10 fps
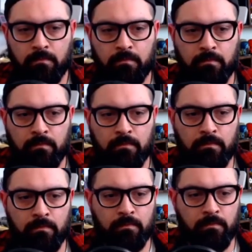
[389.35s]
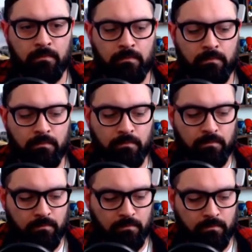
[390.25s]

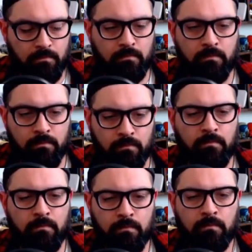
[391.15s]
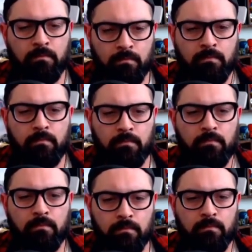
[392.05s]

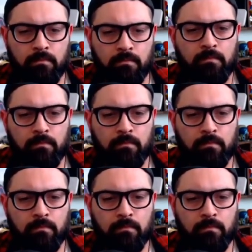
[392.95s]
(silent)